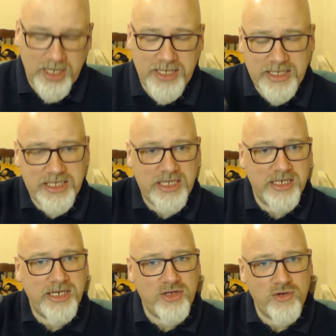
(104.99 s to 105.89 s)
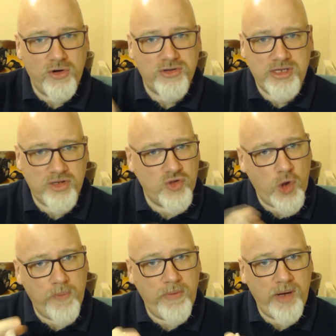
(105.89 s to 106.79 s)
and then you get your next shots and just
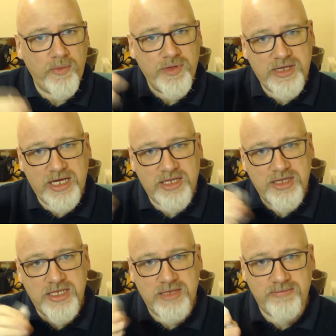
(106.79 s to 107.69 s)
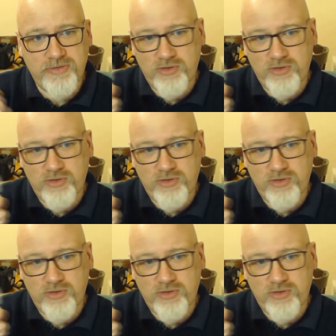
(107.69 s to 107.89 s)
top them up with the nicotine.